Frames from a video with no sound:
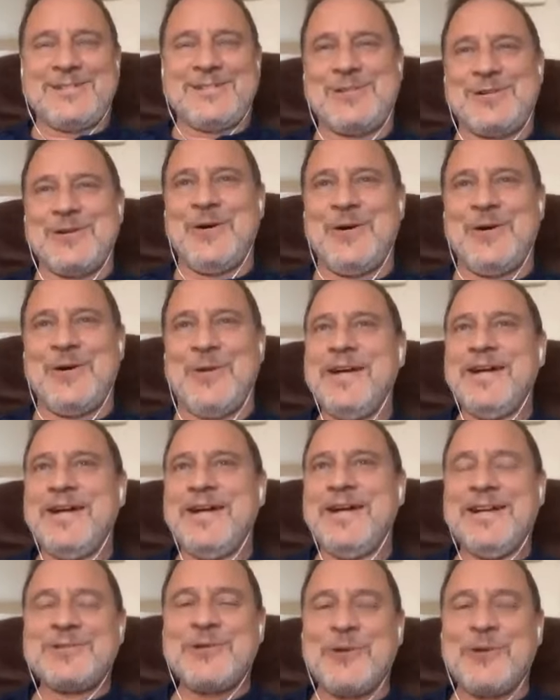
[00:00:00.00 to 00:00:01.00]
so,
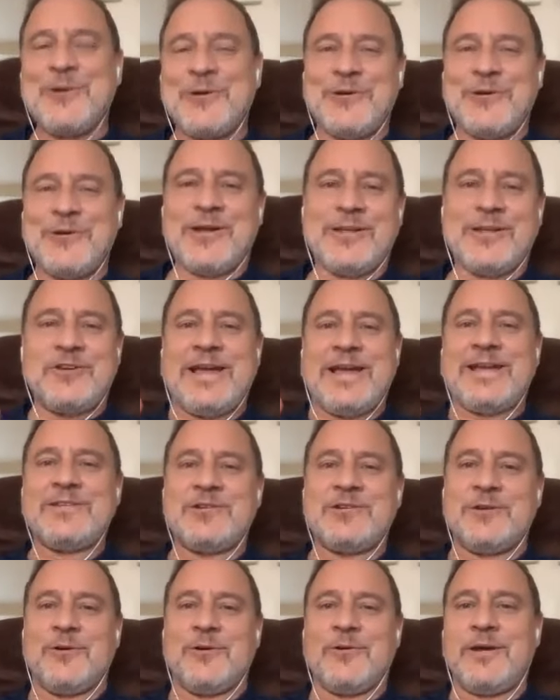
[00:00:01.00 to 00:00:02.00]
so he took a
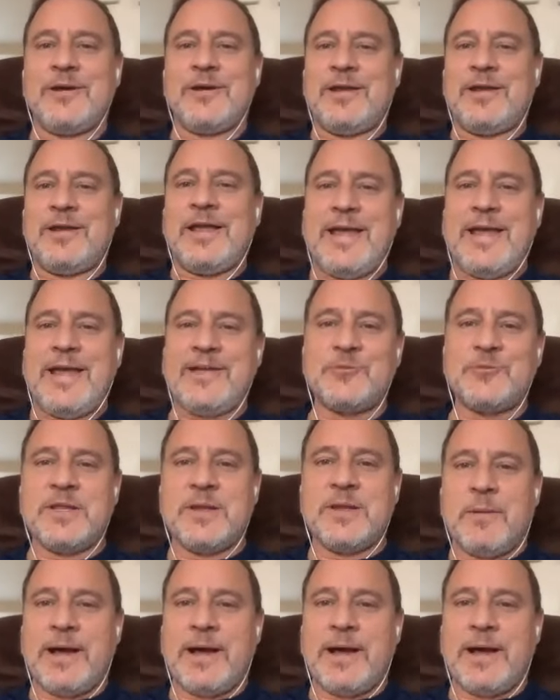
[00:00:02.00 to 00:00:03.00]
chance, you know, and he hands me
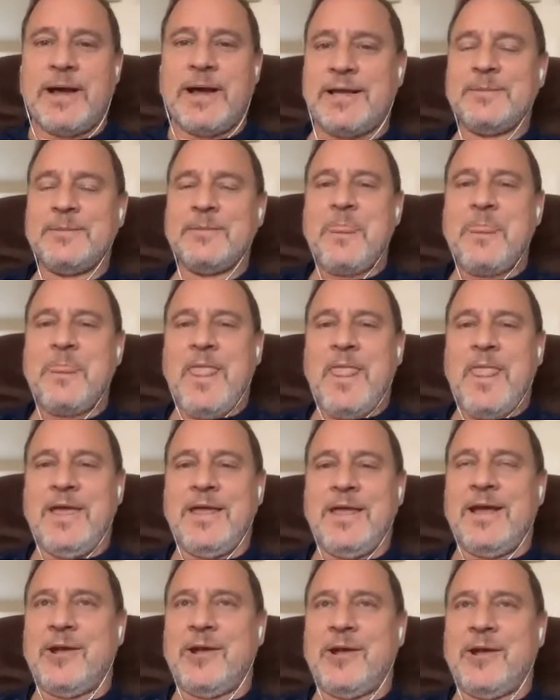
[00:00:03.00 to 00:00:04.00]
the mic
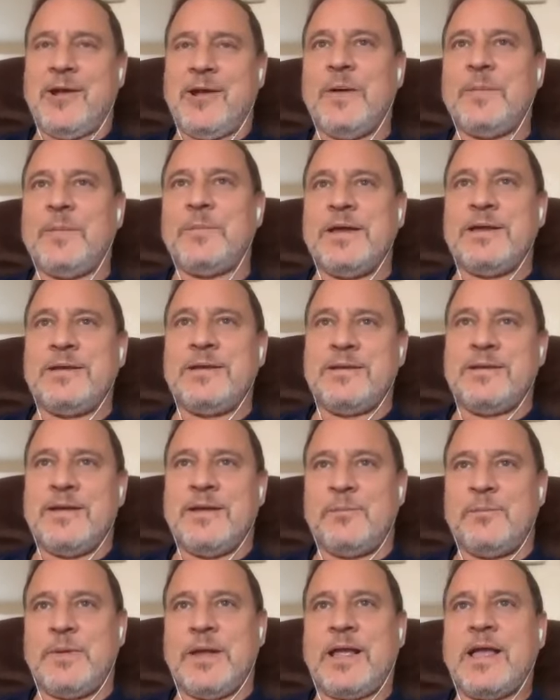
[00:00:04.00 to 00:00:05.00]
and I go up
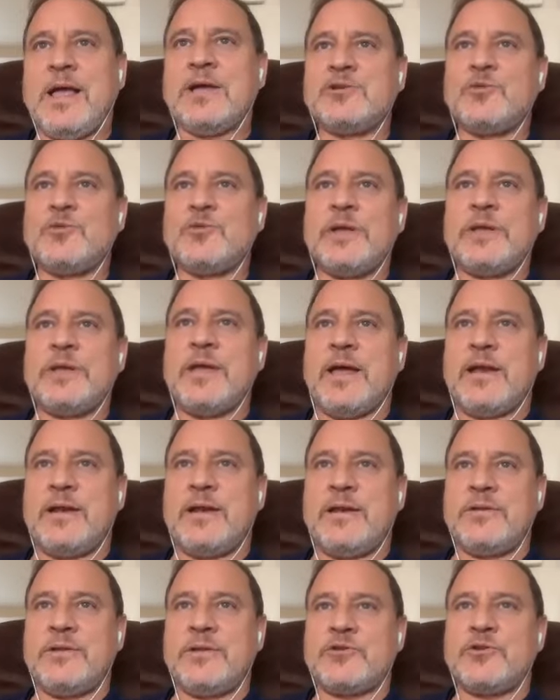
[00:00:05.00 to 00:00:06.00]
and, and because we'd
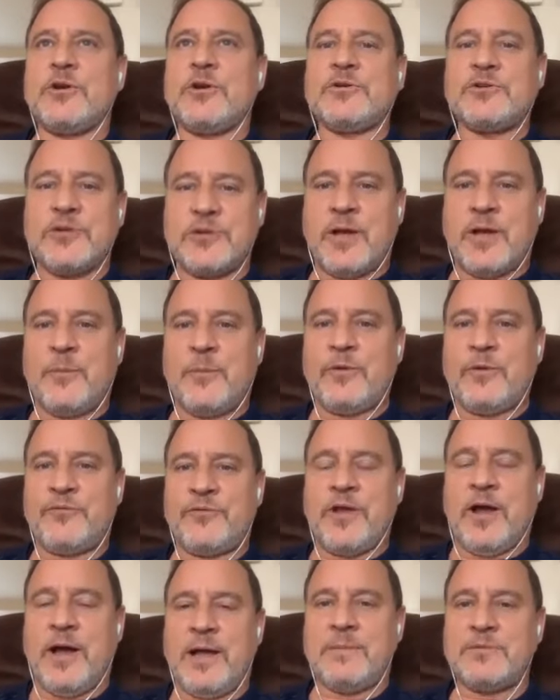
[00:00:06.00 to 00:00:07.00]
done it in the church a number of
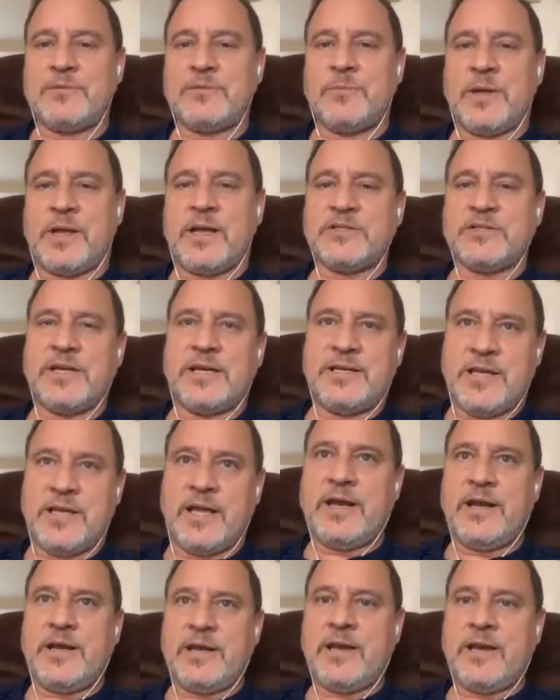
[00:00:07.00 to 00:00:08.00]
times and because I'd
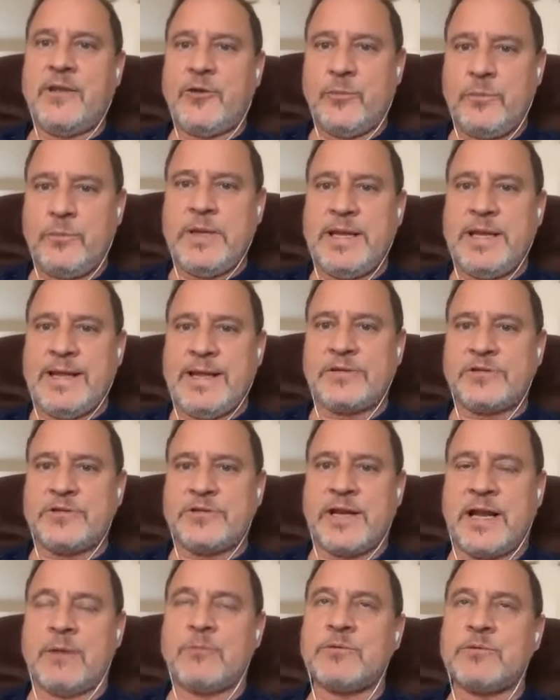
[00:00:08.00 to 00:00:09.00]
done it in other meetings
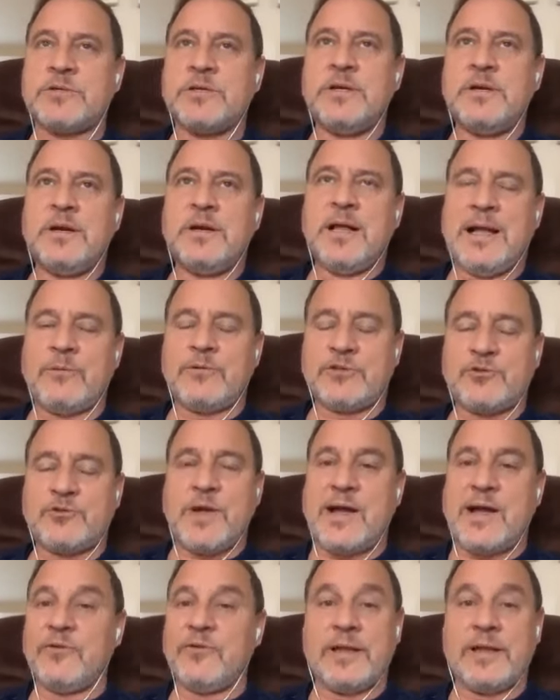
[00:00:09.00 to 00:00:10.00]
and I was, I was
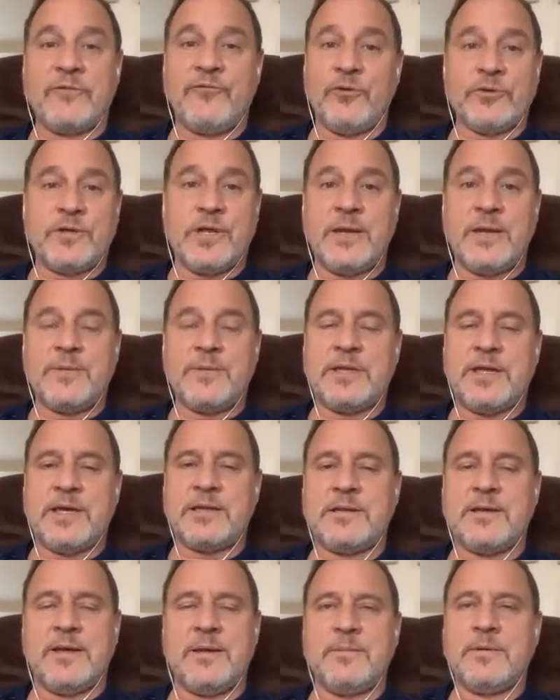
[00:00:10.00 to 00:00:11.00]
traveling full time at
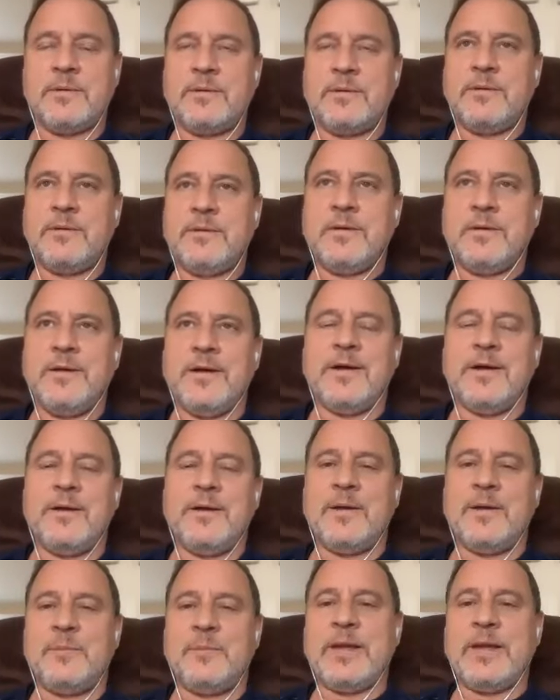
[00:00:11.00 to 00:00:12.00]
that time. Uh,
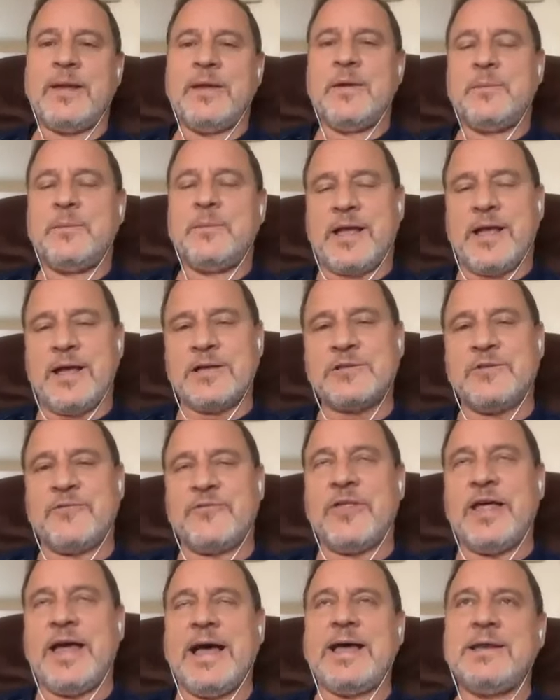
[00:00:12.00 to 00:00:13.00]
yeah. be, because of
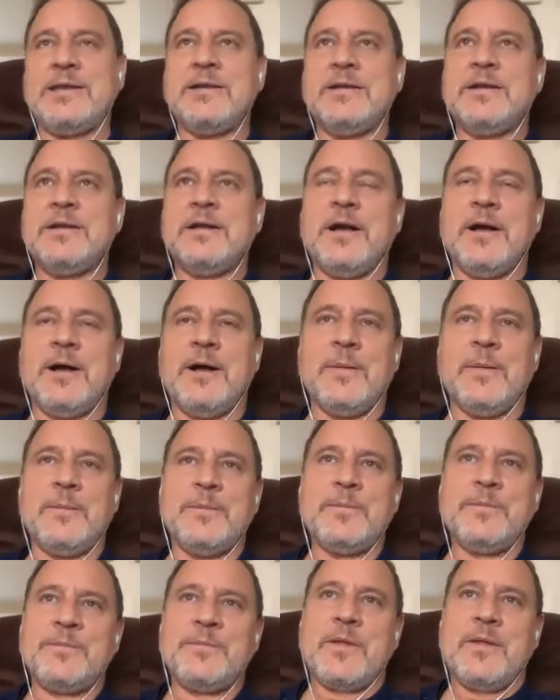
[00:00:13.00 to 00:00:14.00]
that,
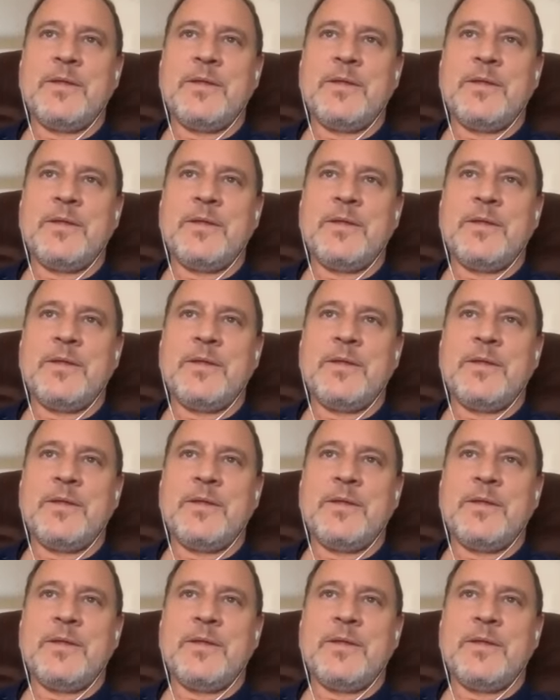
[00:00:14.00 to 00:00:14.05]
um,